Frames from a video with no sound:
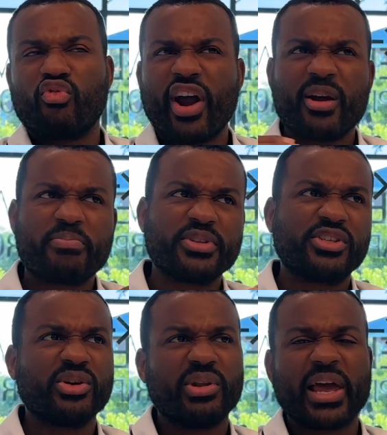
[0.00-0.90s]
right up
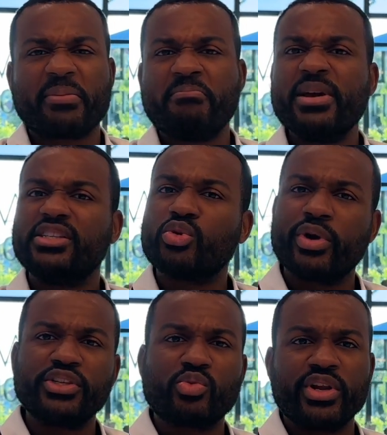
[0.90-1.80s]
until like mid
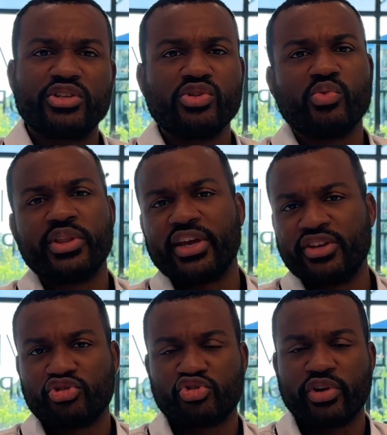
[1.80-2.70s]
2022 when the
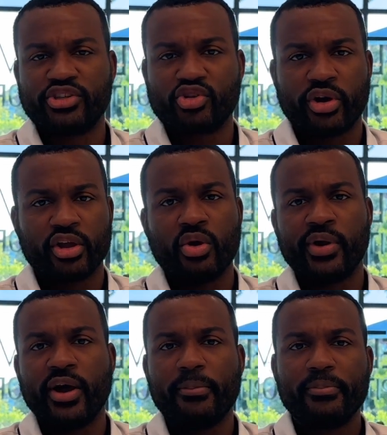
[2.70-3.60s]
interest rates started
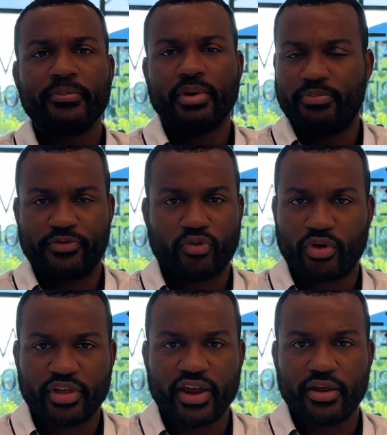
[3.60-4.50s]
going up. But
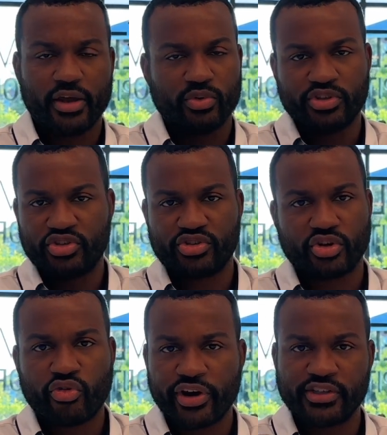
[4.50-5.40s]
before then, it was just a
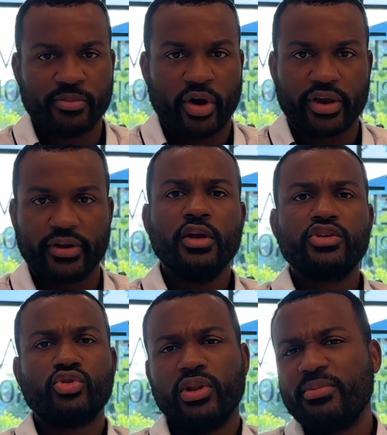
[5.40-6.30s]
crazy market.
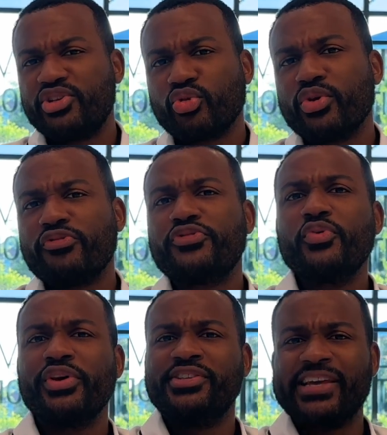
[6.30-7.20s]
So let me show you a
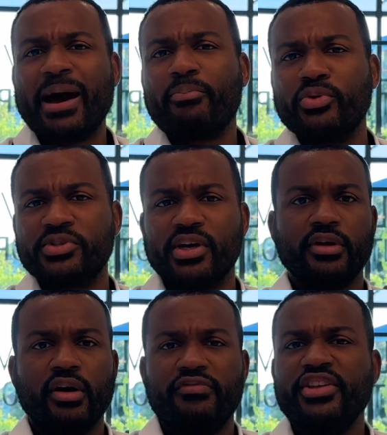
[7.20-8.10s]
few examples
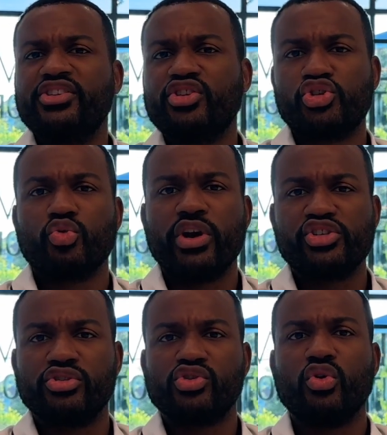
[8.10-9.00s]
of these
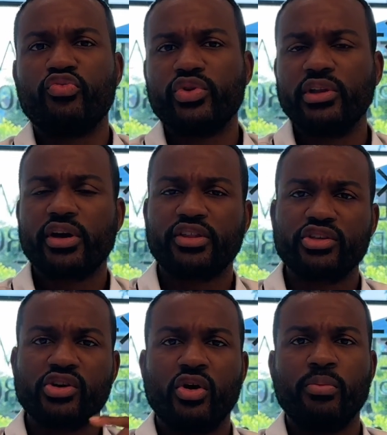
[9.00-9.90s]
situations. So if we look at
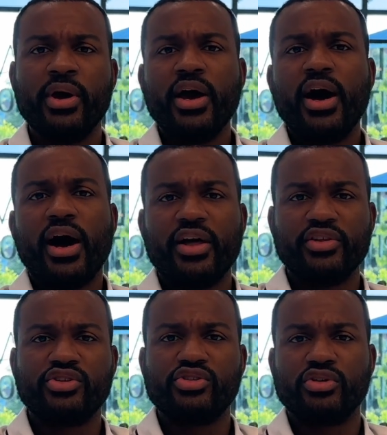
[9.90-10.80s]
this home,
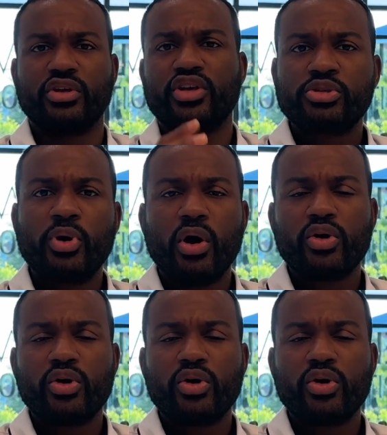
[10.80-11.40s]
this is a small,